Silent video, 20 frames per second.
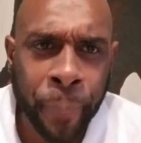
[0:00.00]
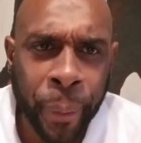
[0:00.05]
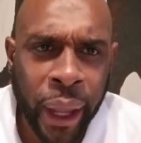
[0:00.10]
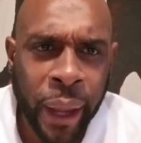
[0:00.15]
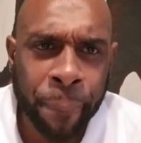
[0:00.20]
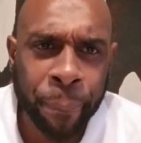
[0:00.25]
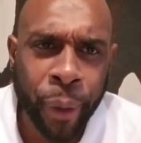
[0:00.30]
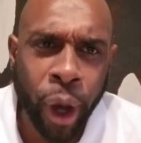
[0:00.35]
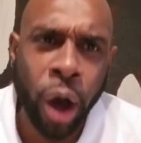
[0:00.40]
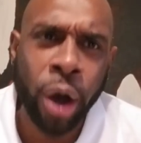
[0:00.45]

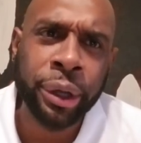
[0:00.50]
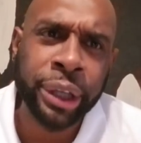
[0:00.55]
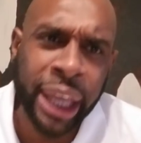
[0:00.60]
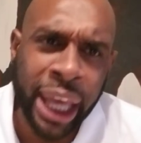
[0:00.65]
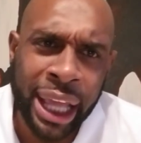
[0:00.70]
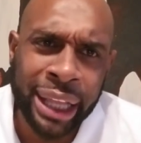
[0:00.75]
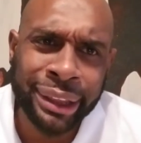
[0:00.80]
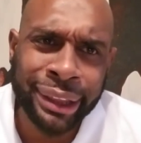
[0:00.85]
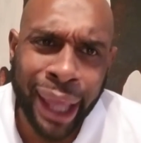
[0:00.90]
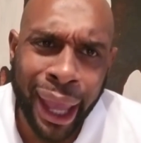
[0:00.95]
people.
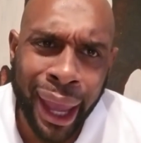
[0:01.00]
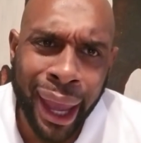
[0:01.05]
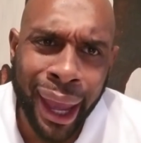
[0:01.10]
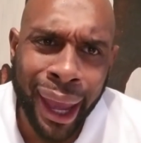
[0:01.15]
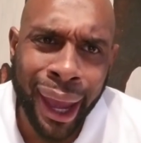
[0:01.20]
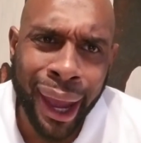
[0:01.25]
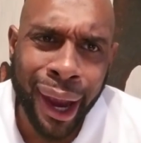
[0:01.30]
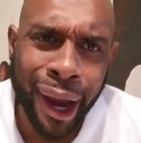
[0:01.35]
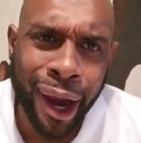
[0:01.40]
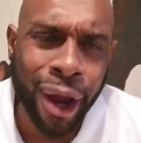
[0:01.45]
Get
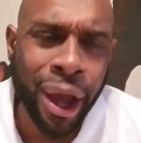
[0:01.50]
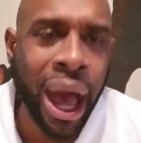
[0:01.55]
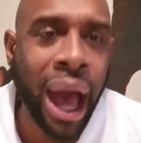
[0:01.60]
there.